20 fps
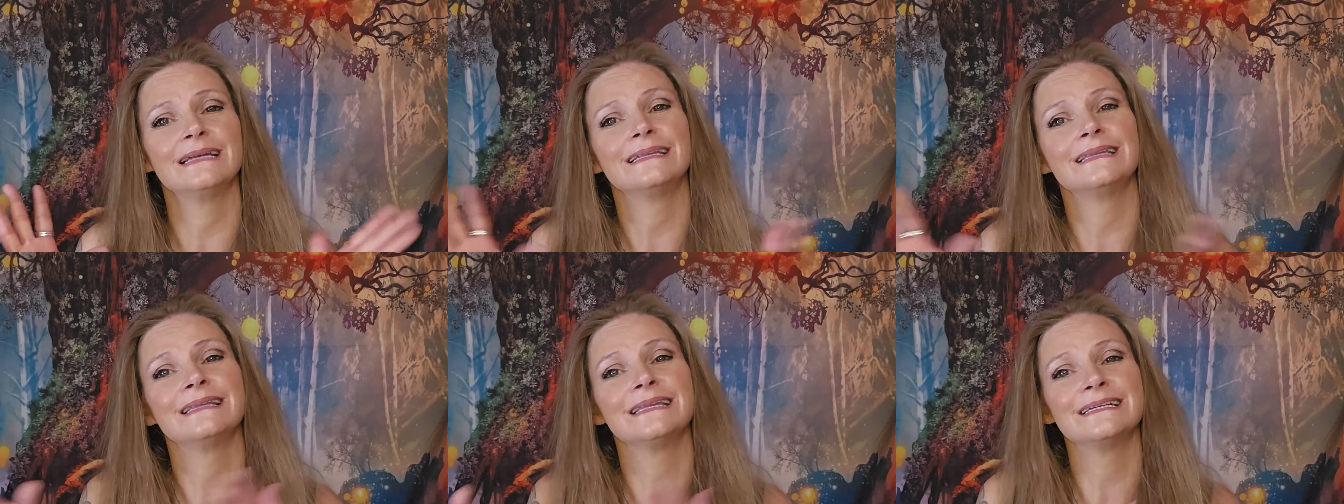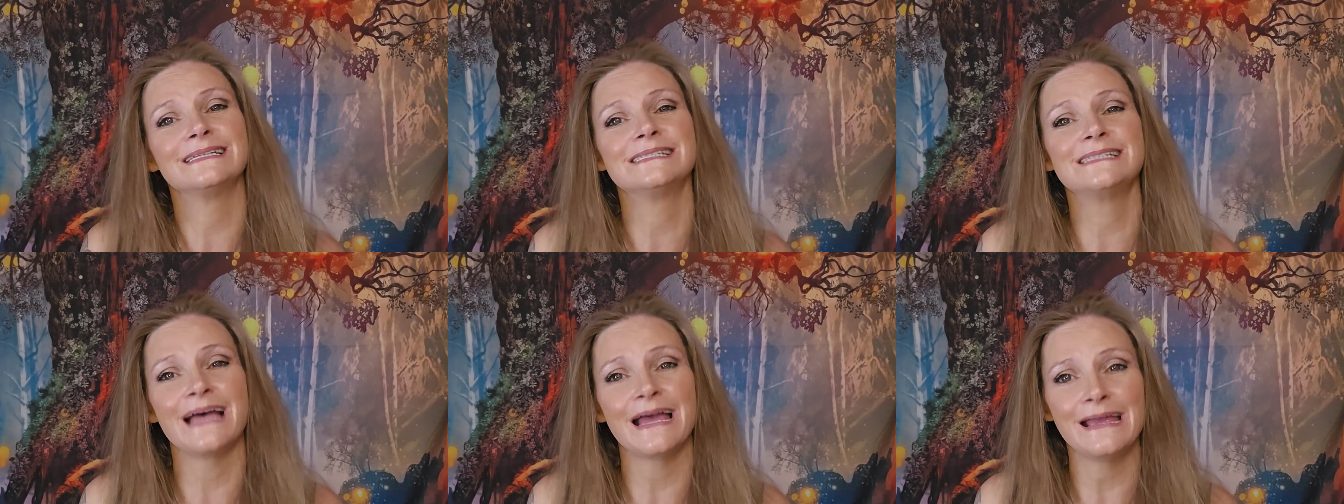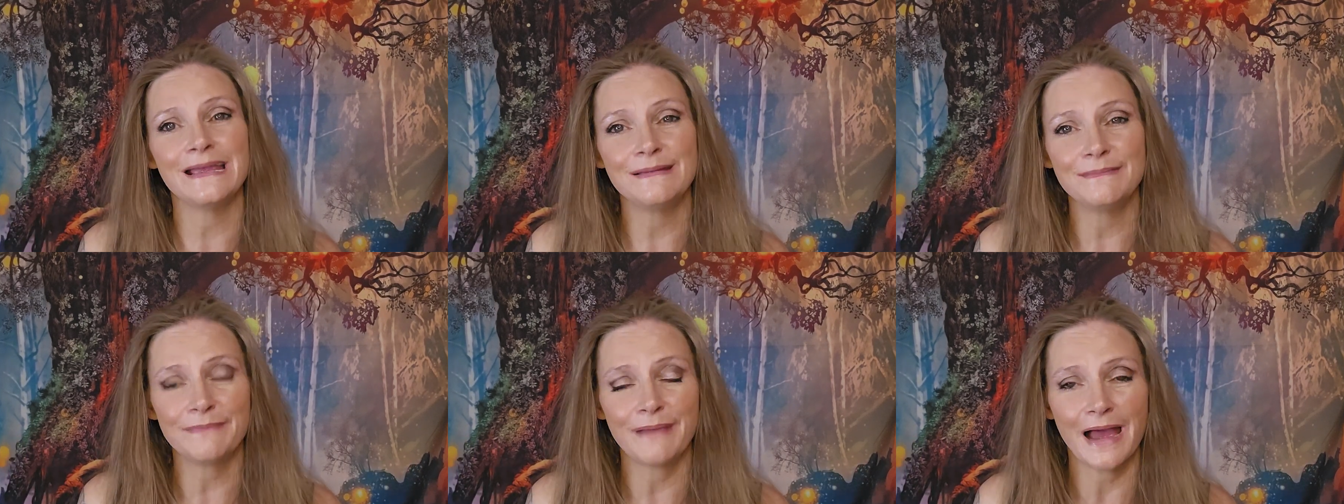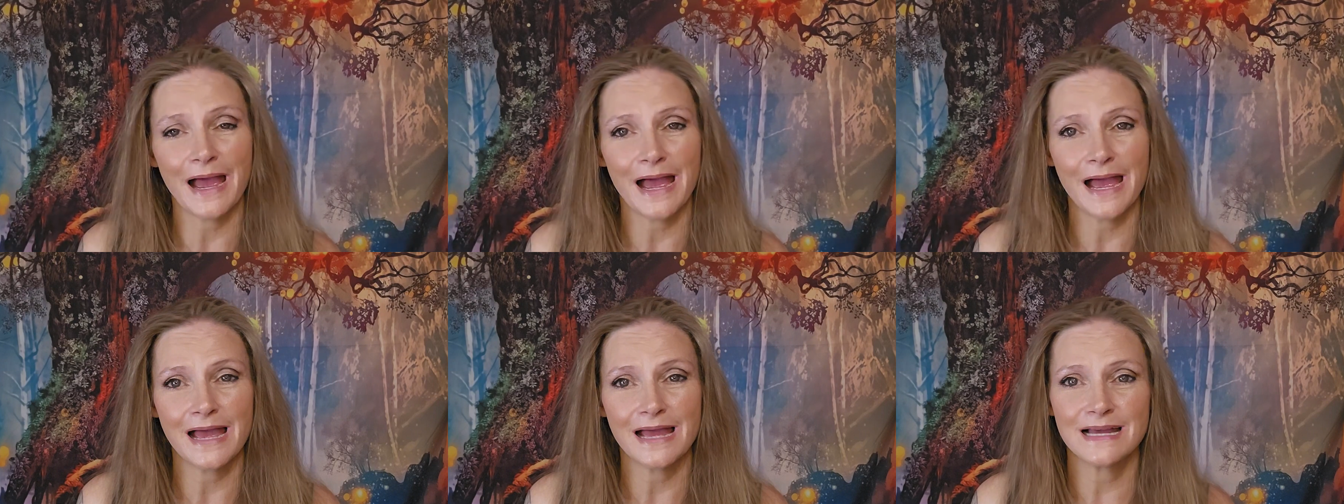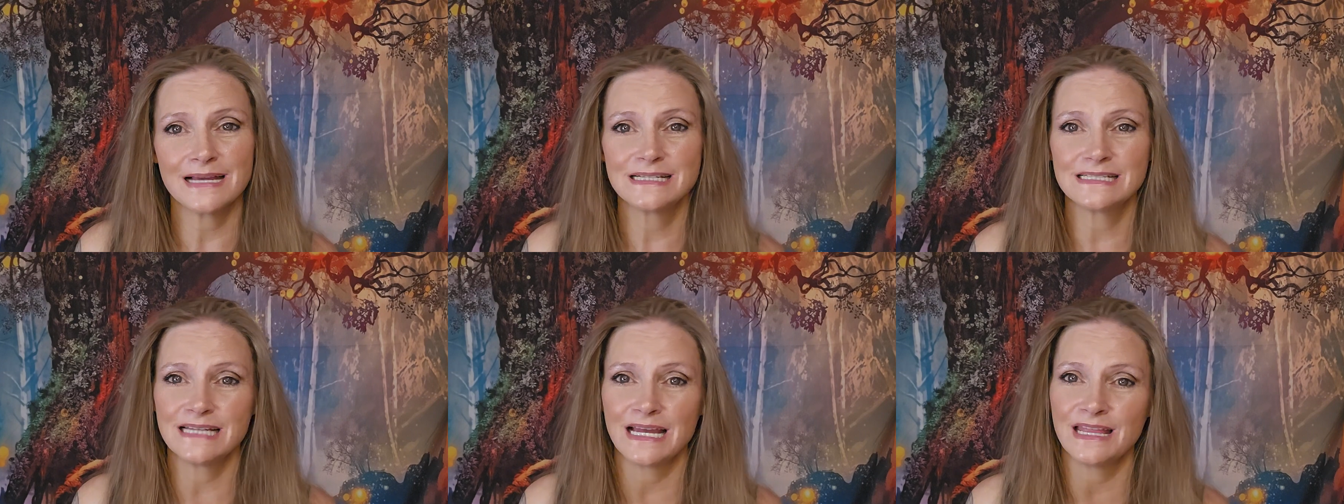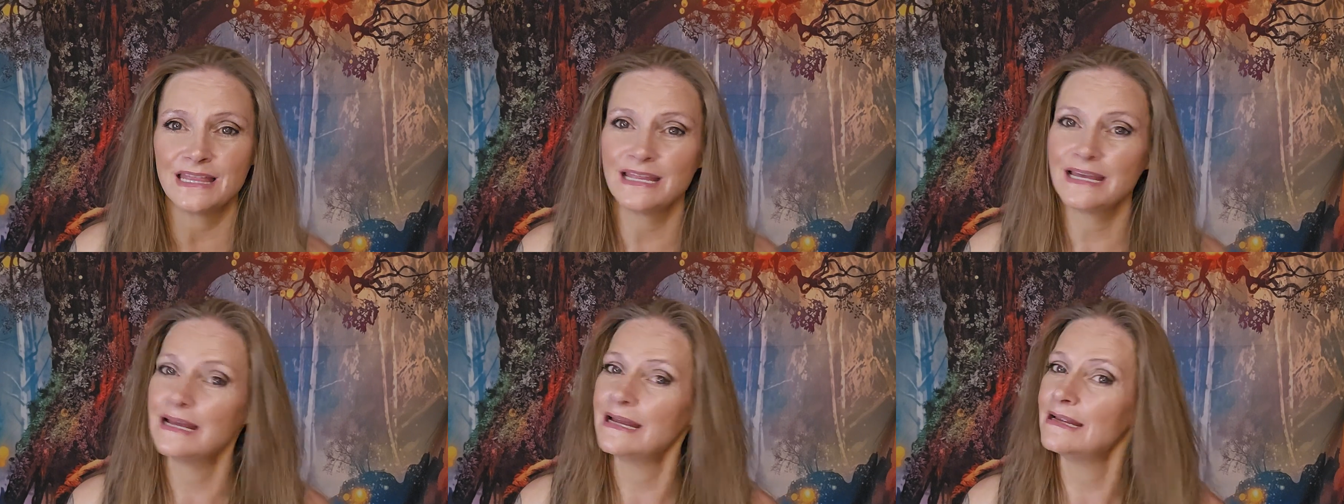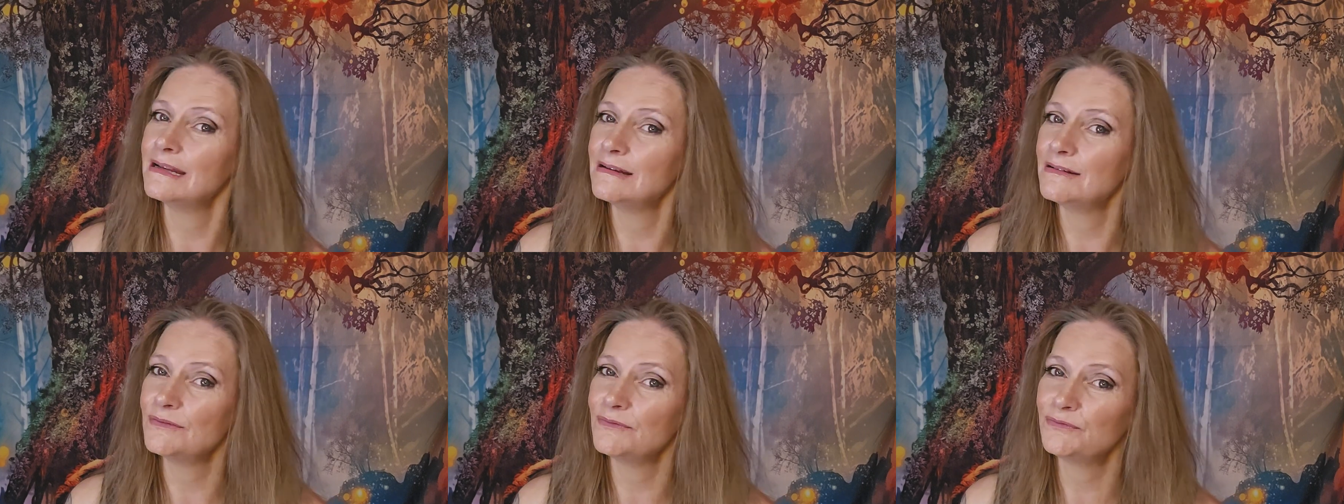the same bags, and
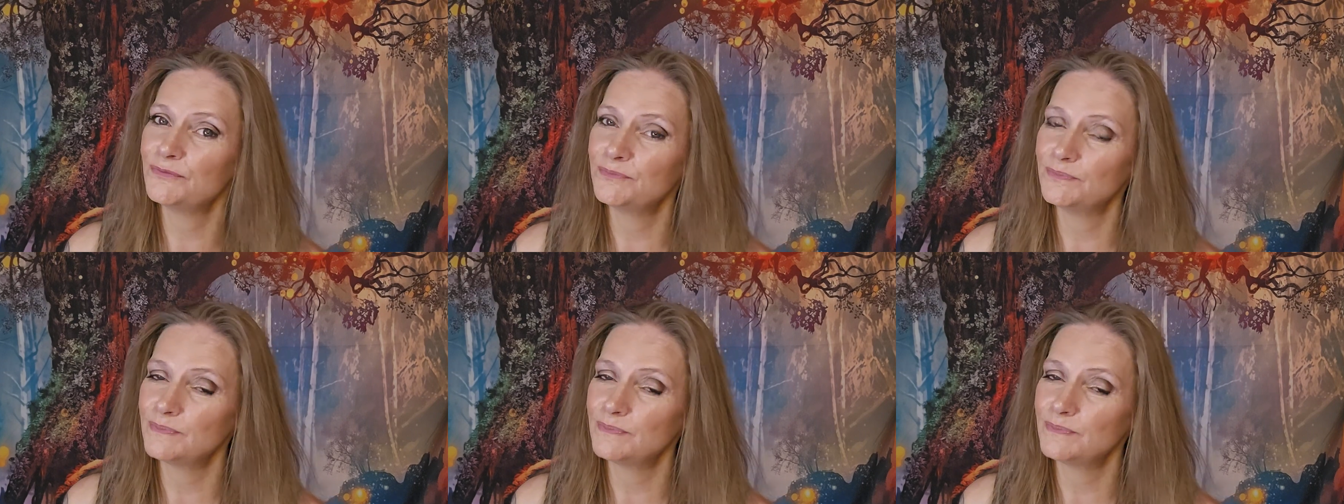then